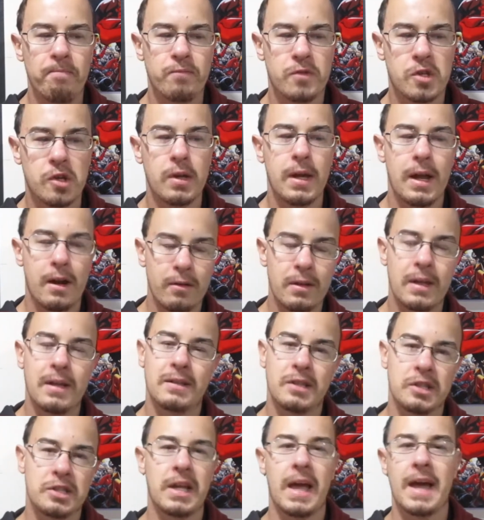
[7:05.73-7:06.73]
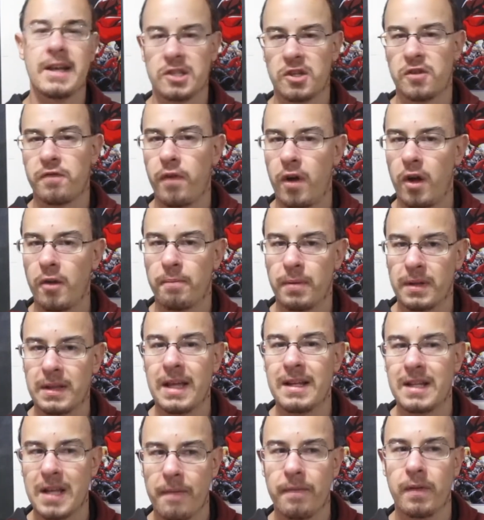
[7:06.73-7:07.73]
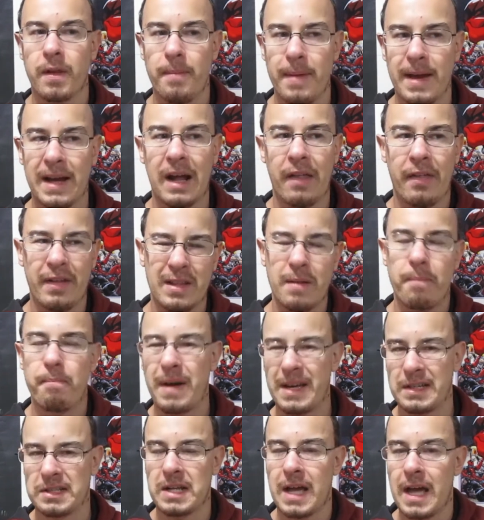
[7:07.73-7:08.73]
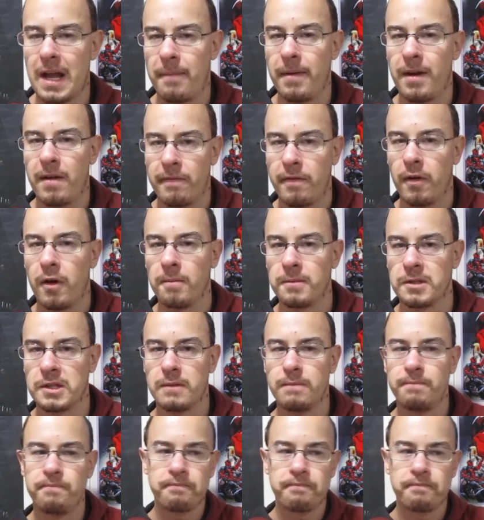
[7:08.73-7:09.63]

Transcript: So, you know, Disney has its faults, but they definitely make, I think, the best animated films